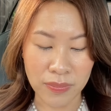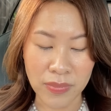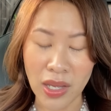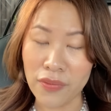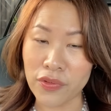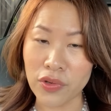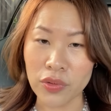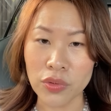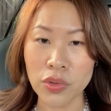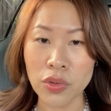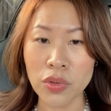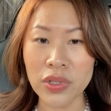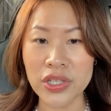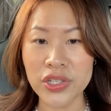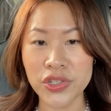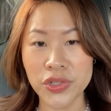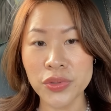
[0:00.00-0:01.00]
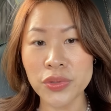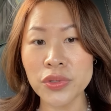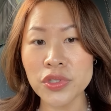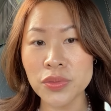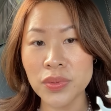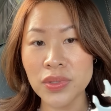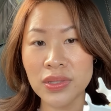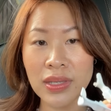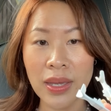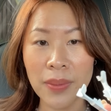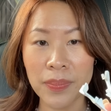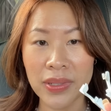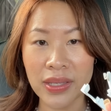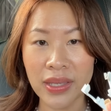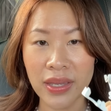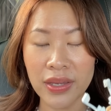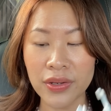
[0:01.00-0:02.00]
I've got no issues with the
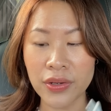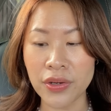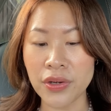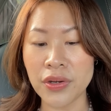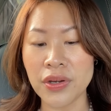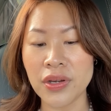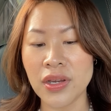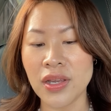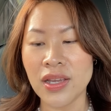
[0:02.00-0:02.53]
applicator.